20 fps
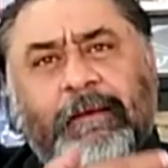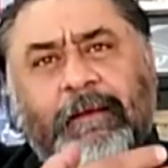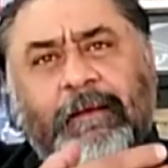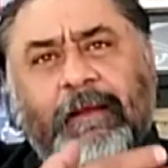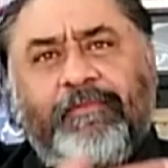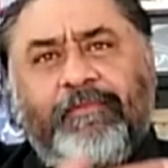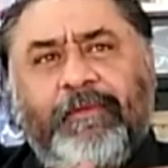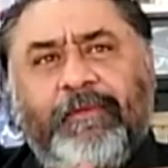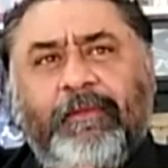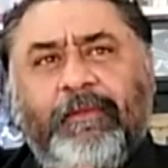
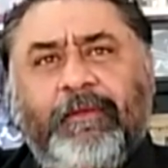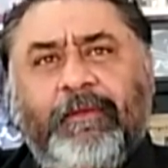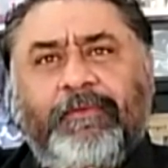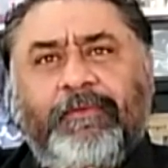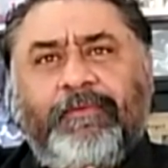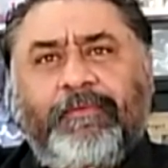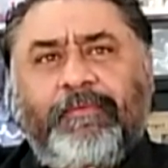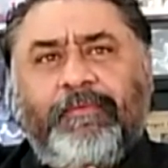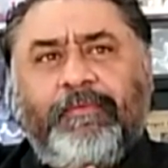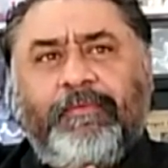And I say
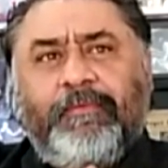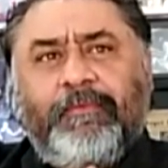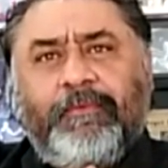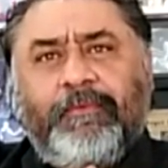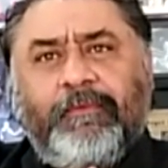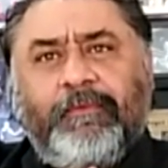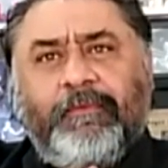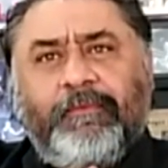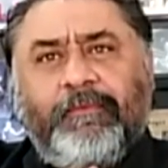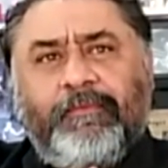this
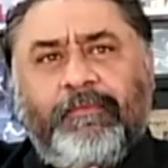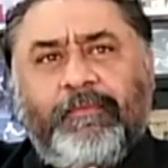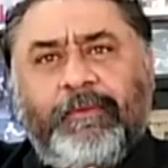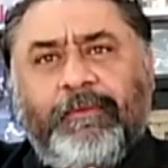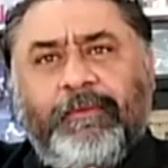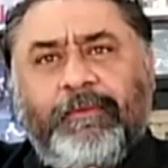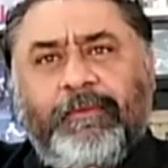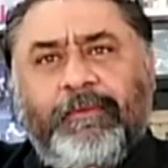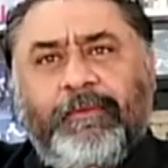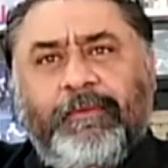
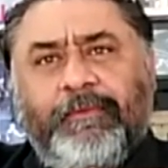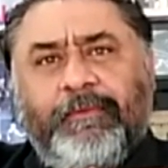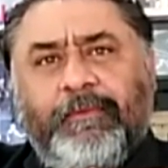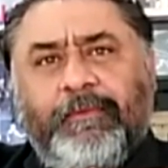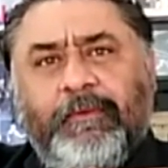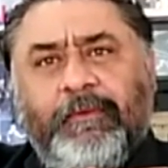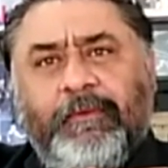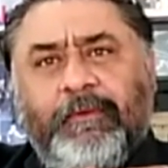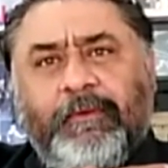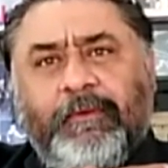with
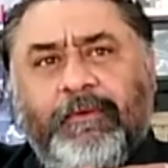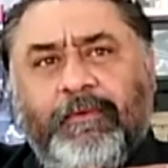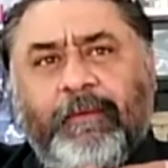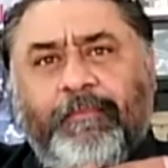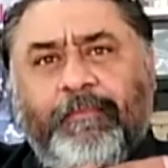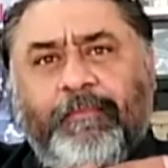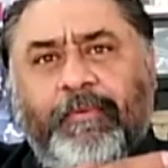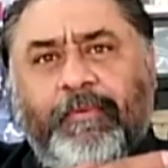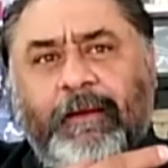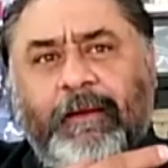
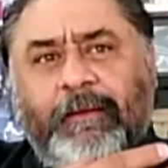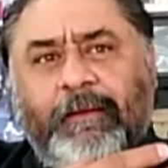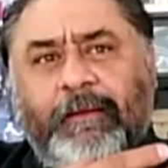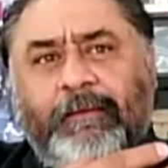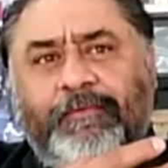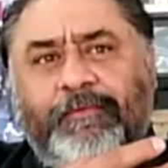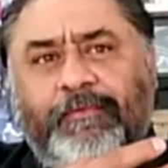great pride.